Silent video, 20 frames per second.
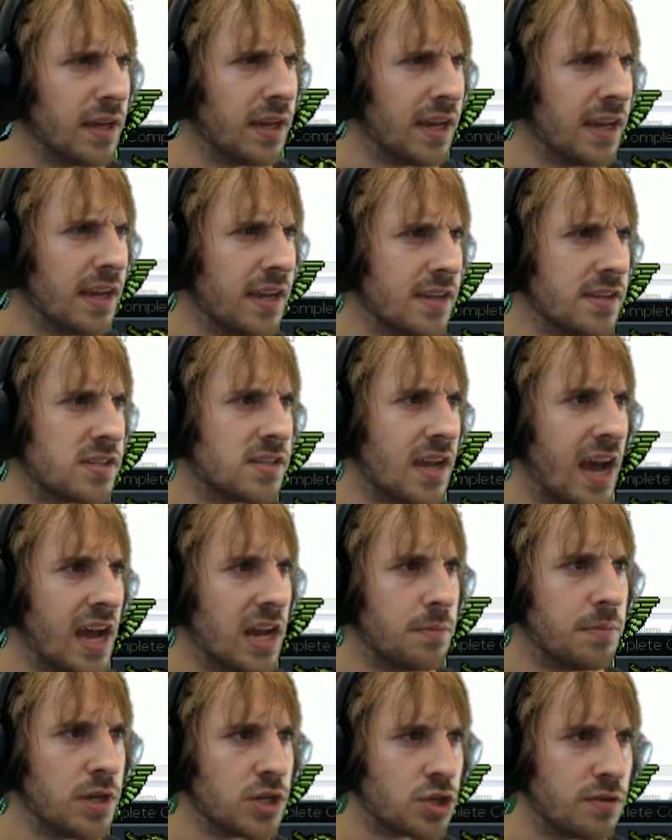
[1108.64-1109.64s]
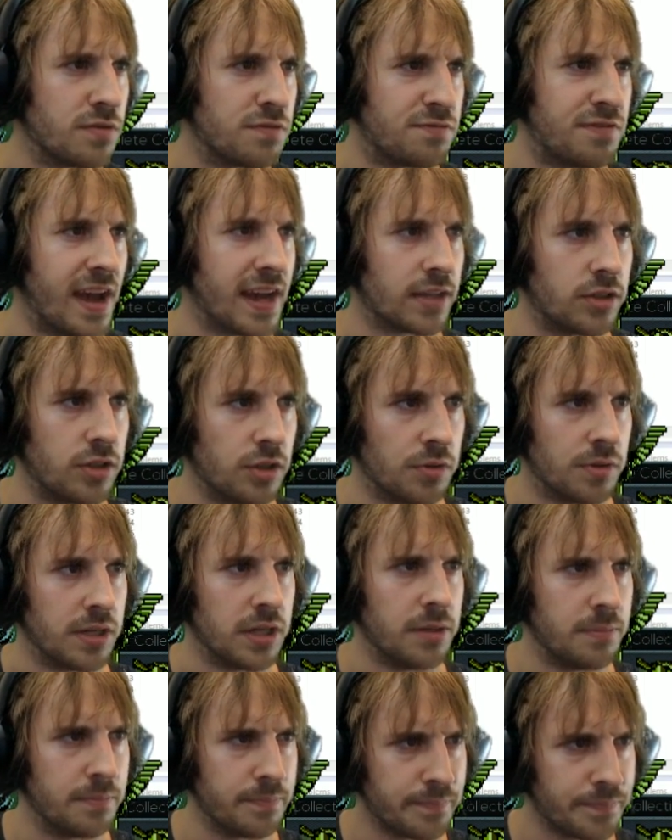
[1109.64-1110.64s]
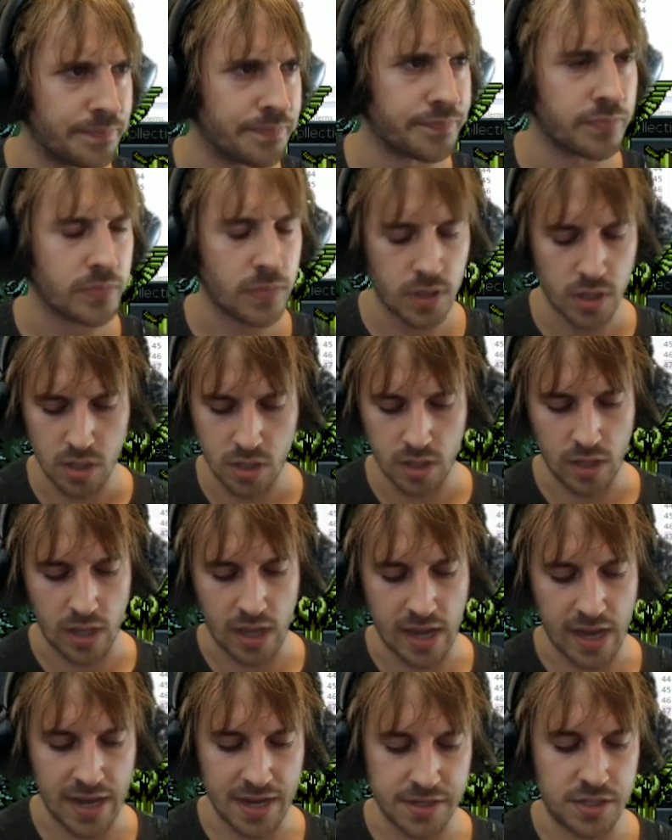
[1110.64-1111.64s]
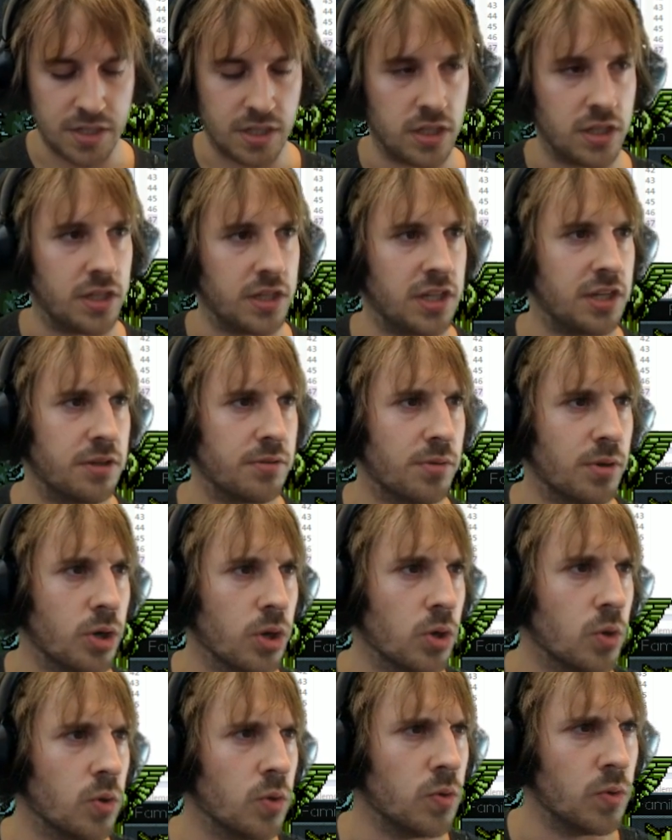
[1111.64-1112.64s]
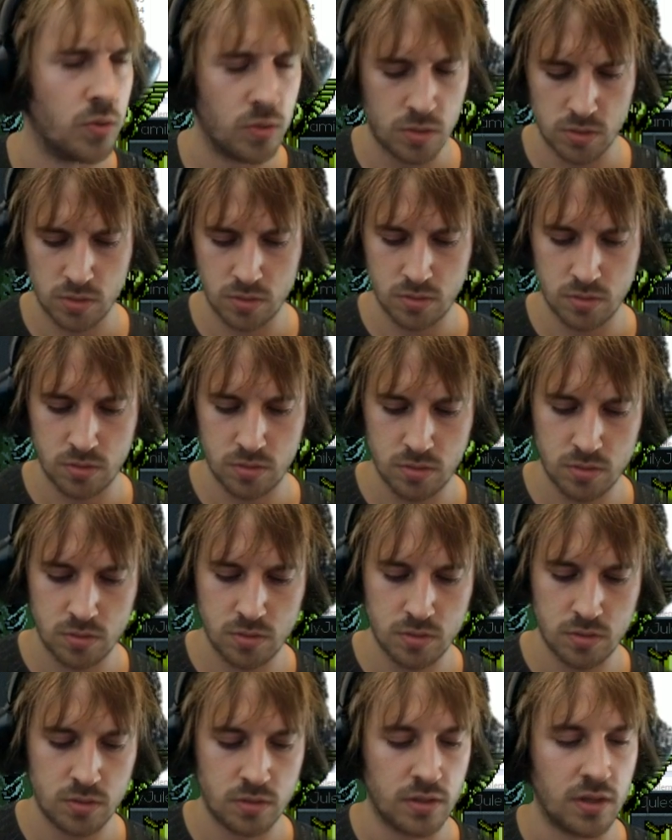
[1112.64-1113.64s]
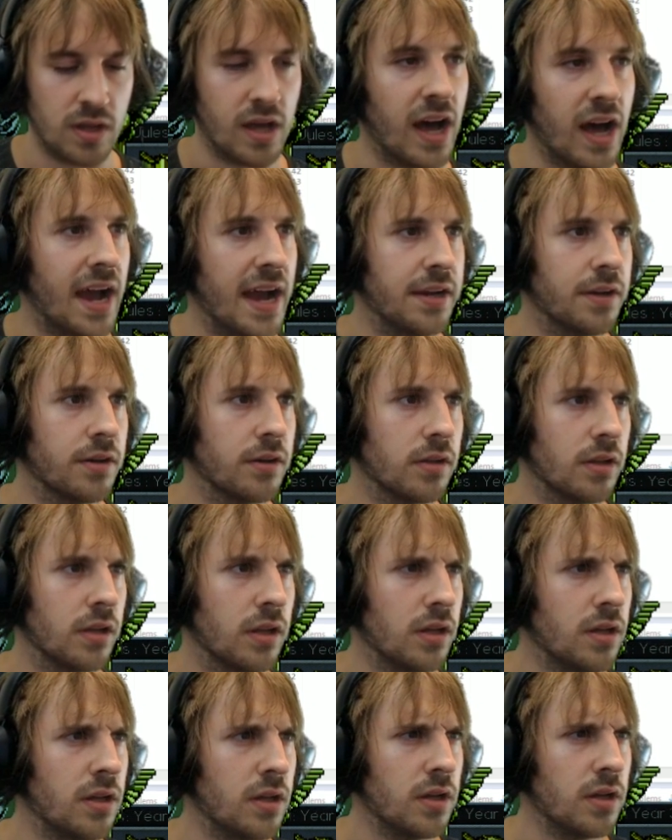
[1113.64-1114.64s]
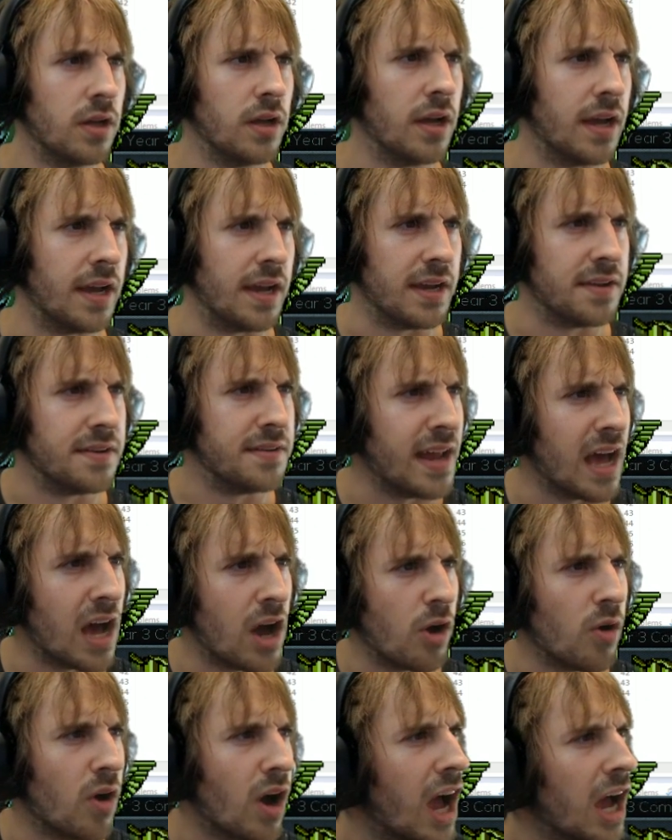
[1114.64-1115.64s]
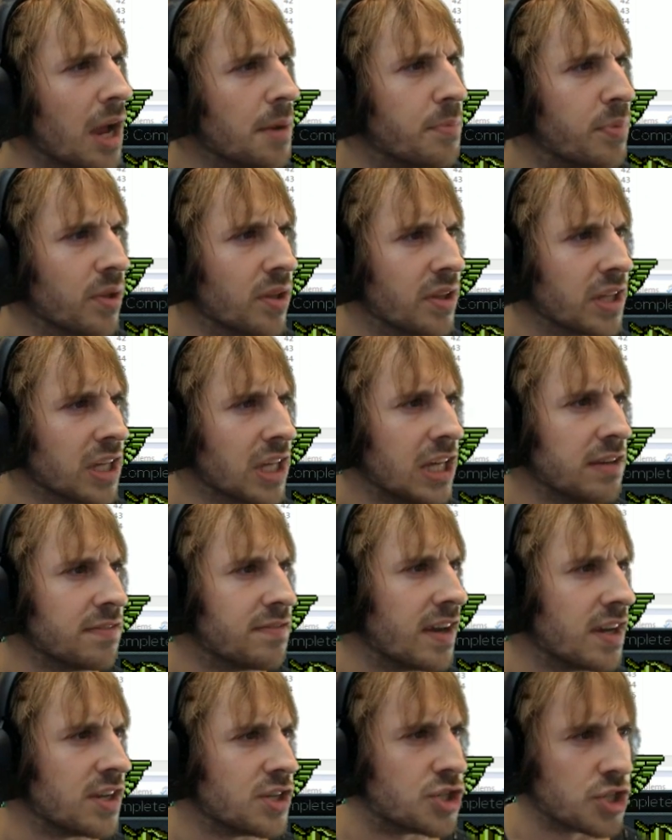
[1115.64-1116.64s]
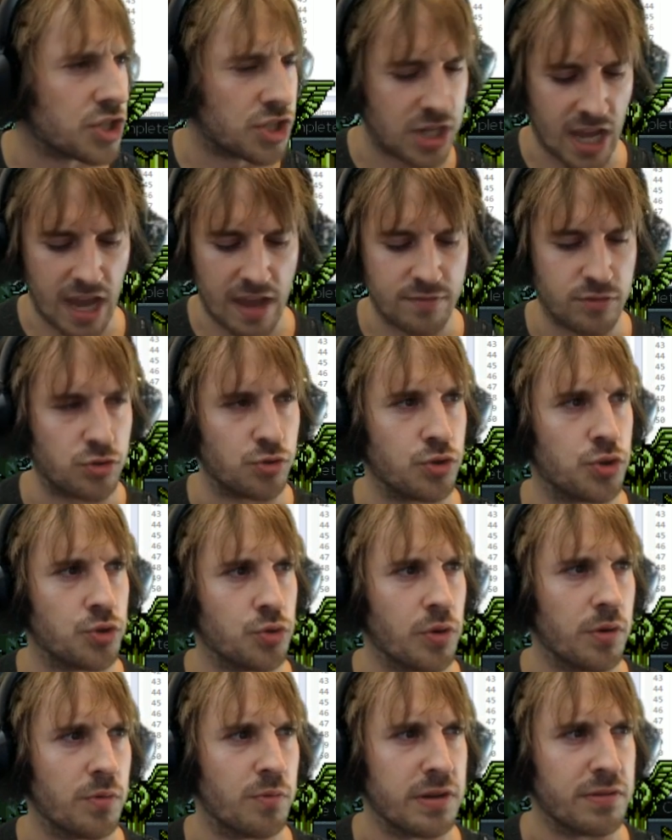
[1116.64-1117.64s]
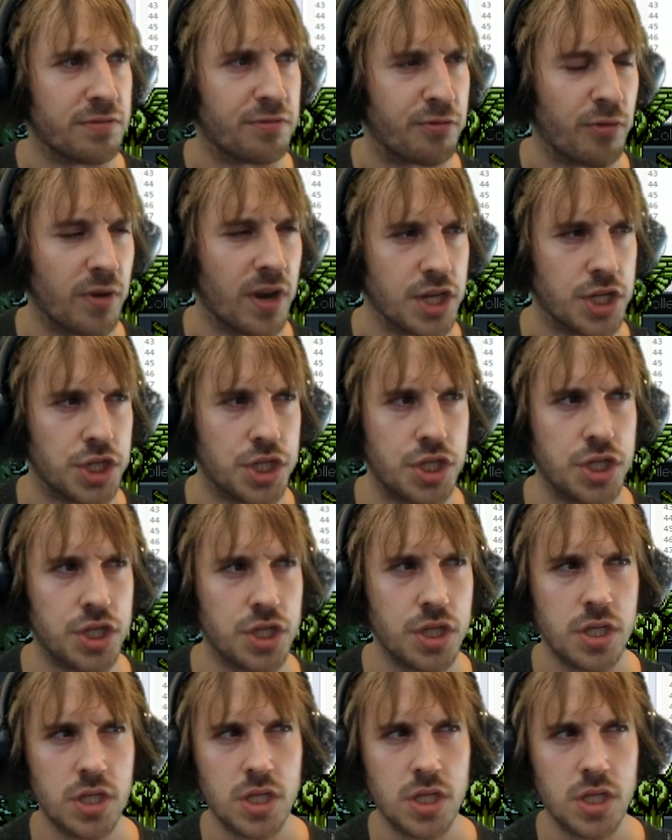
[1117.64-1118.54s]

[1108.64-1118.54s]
is animation factory ID hero idle, and now I believe I just have to do a refresh.